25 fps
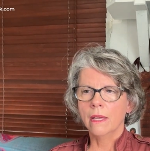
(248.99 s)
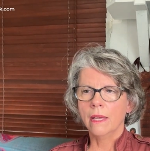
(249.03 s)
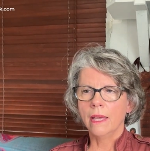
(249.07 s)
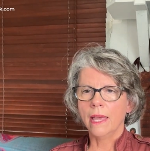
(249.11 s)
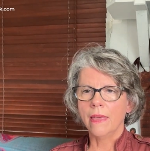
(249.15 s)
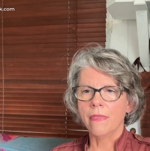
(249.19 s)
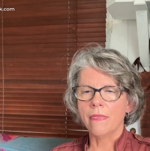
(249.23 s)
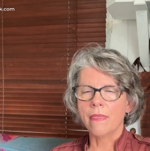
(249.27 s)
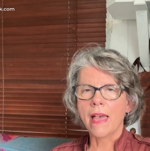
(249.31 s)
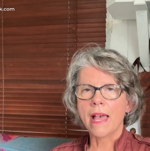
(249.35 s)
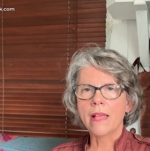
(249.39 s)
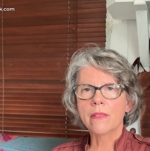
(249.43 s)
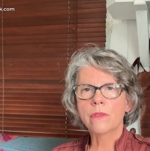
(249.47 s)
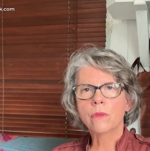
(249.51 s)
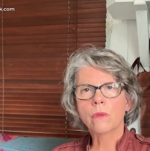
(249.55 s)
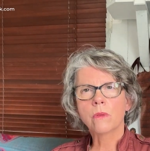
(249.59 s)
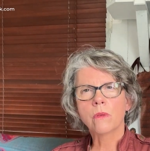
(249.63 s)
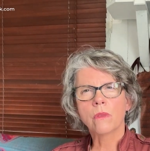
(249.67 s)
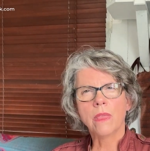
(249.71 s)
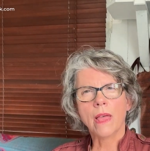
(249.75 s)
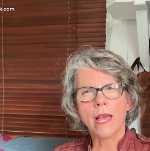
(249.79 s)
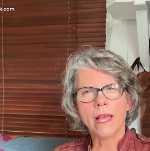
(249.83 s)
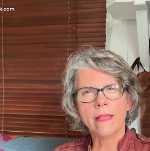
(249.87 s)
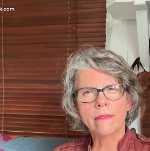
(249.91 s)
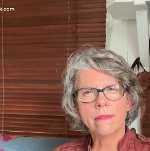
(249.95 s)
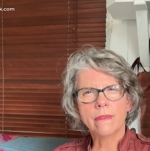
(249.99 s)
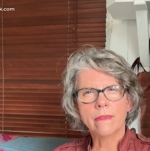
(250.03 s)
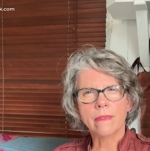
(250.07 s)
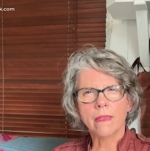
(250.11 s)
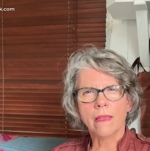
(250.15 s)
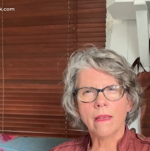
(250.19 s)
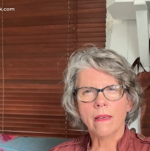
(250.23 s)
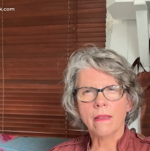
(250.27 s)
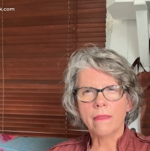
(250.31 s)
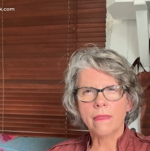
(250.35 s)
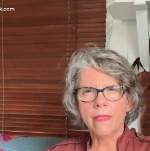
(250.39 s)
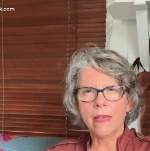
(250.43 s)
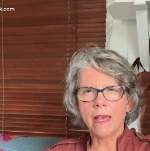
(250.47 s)
And that's
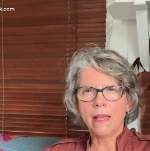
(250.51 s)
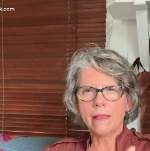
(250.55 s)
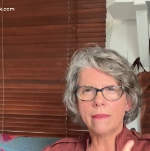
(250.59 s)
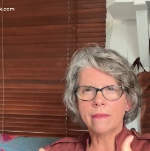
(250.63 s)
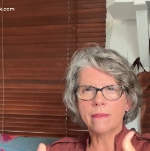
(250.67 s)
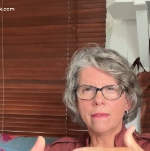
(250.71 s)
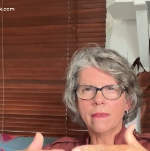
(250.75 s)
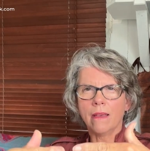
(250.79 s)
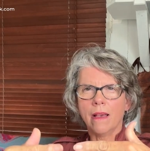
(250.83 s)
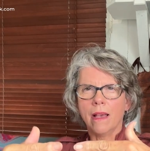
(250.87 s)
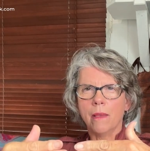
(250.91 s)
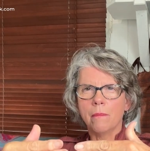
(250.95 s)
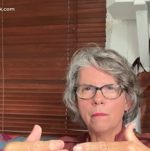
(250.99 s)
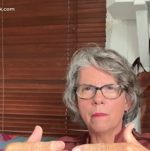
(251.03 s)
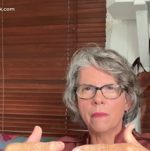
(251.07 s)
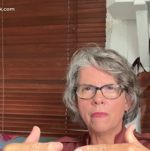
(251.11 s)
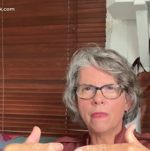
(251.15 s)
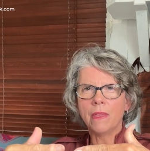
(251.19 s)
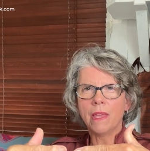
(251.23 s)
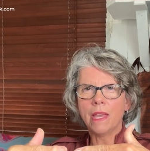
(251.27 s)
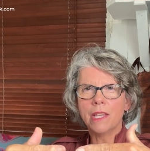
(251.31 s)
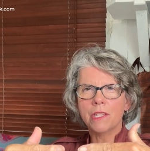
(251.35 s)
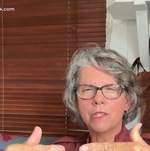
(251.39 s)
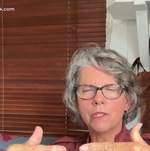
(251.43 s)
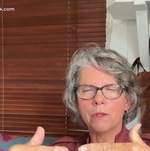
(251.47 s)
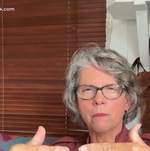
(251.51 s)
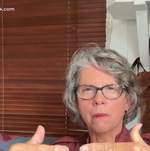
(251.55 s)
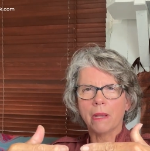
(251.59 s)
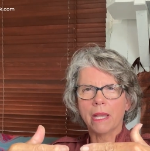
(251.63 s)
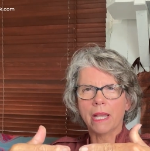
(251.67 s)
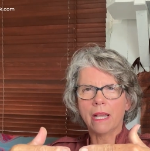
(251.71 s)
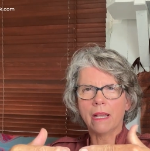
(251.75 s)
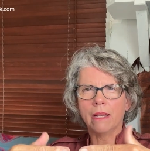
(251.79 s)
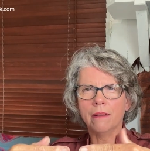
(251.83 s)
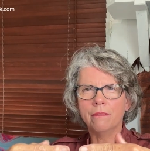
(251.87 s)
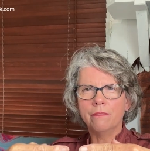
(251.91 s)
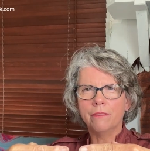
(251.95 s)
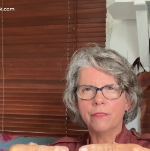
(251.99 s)
I'm at the edge of my
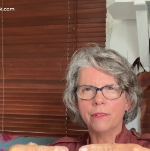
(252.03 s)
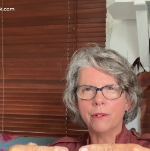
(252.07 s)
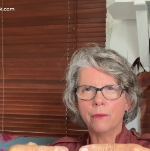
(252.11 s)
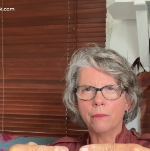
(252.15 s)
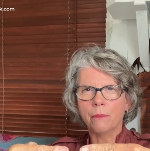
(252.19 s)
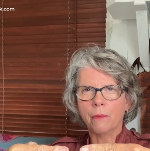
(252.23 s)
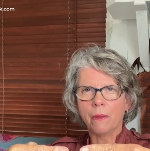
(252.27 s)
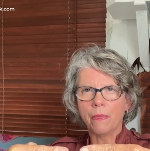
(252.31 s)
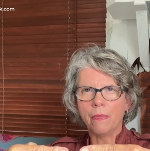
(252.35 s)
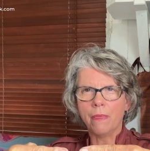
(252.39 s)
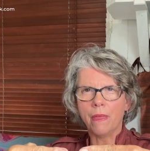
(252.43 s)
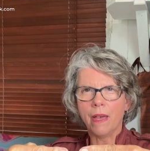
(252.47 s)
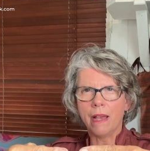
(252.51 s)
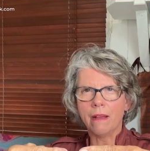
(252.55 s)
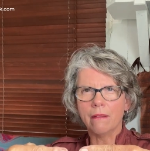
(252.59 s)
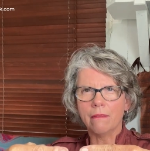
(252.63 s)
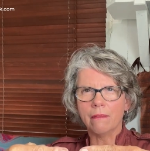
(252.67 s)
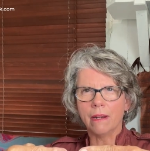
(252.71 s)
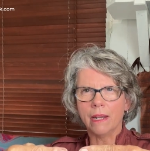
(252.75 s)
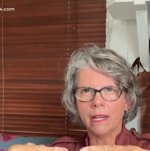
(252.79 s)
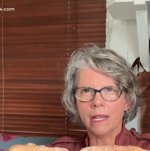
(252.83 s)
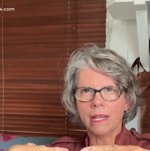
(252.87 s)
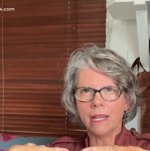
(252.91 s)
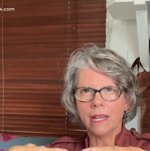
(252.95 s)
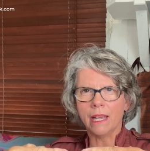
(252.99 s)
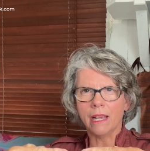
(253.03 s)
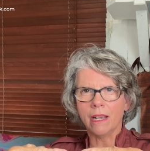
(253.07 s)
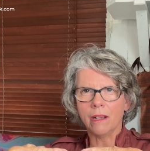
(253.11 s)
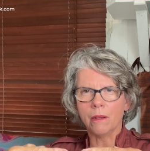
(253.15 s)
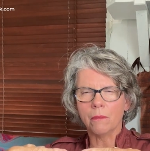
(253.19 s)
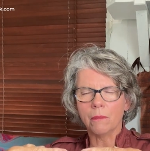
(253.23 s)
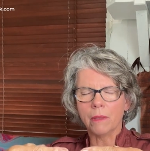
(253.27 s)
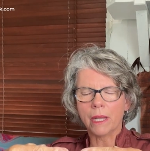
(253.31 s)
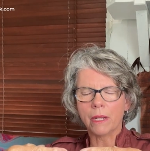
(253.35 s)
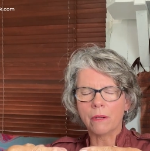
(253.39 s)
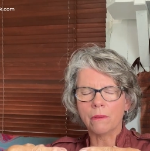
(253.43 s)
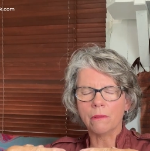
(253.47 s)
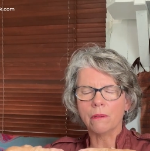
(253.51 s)
comfort with that right now.
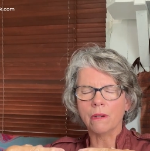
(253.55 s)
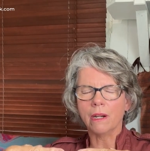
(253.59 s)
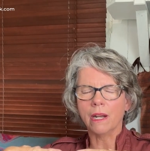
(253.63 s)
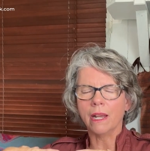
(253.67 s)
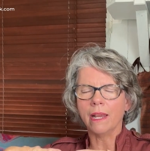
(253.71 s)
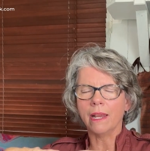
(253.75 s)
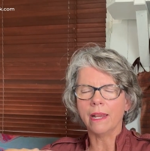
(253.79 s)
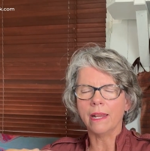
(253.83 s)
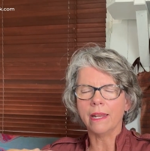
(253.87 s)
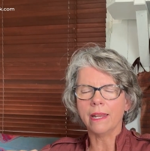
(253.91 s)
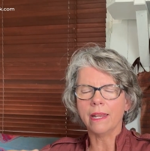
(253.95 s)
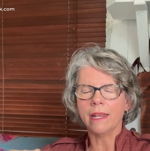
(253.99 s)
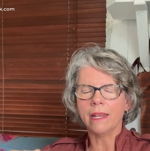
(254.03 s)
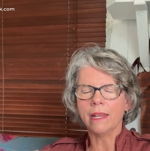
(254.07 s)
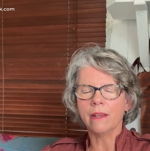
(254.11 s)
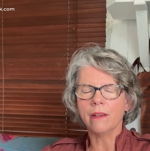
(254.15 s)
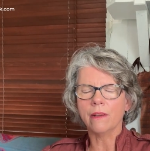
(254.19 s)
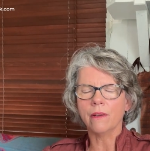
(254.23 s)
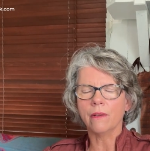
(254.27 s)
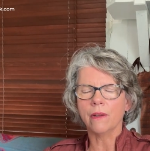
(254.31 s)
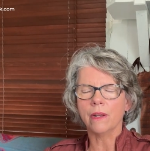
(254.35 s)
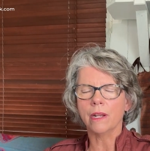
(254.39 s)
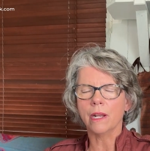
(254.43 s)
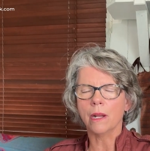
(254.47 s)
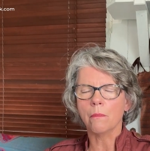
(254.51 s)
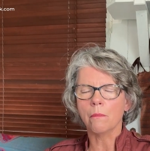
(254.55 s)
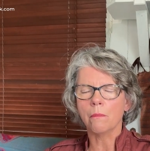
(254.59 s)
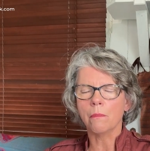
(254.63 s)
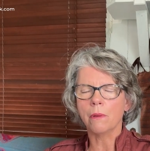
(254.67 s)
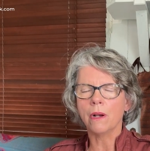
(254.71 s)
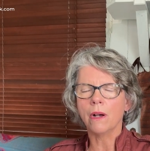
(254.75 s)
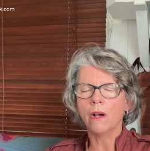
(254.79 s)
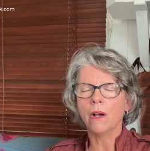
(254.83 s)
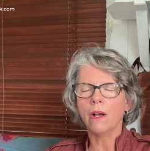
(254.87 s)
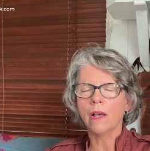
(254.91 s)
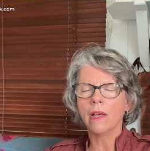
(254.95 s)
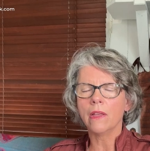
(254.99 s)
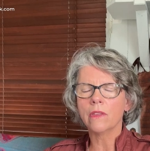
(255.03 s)
I'm like right here and I'm
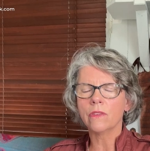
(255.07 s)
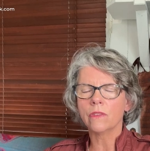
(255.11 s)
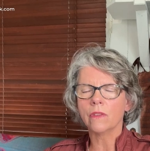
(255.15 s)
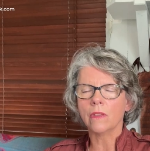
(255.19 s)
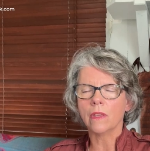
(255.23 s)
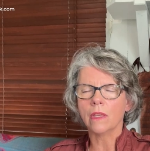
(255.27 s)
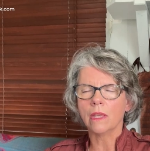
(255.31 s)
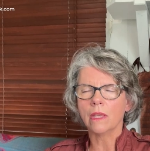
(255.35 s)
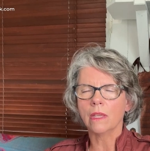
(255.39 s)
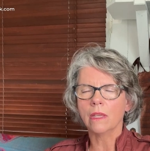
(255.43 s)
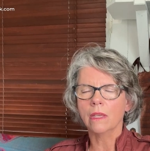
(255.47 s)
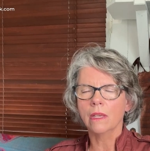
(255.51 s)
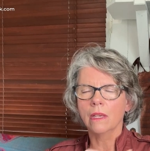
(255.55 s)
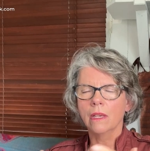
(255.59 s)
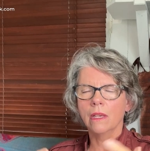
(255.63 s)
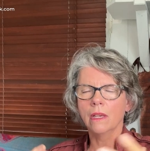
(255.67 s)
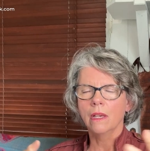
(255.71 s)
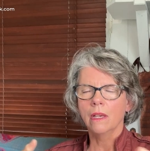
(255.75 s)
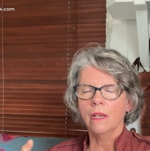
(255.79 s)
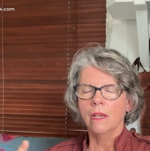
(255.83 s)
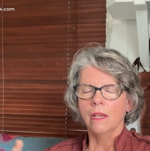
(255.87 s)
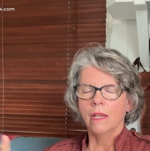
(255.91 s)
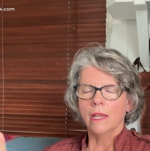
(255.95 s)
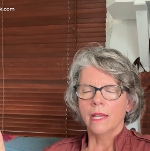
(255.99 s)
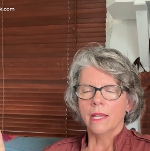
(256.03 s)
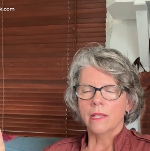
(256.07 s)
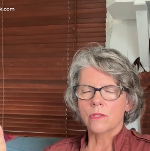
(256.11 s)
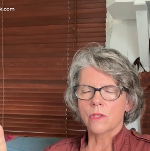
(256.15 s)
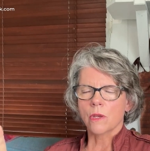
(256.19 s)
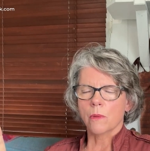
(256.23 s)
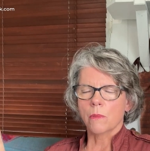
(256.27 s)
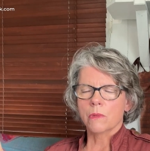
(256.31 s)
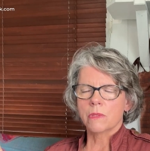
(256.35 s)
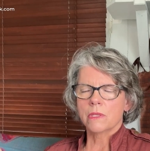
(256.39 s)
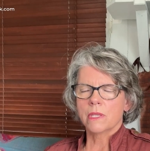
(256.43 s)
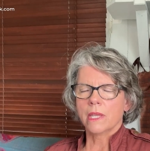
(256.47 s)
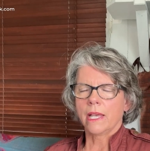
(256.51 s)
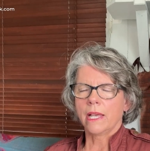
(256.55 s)
pausing. It's
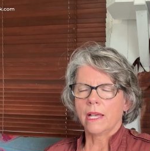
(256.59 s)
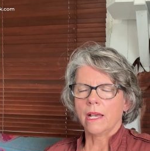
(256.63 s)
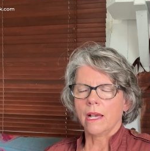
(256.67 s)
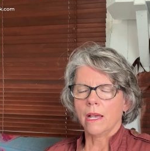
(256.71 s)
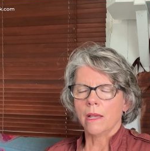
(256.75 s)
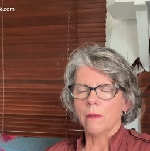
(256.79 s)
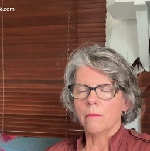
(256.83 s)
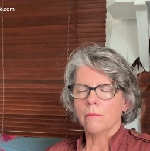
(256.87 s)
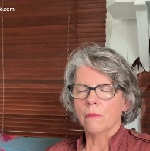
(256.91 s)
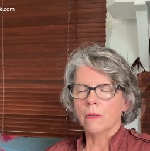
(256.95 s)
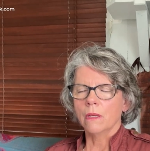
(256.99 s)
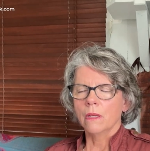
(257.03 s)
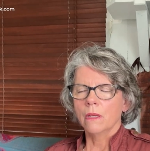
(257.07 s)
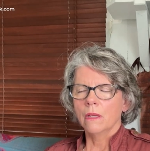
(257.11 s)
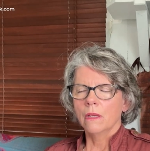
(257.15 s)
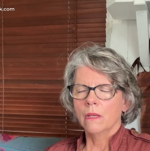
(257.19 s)
almost like I'm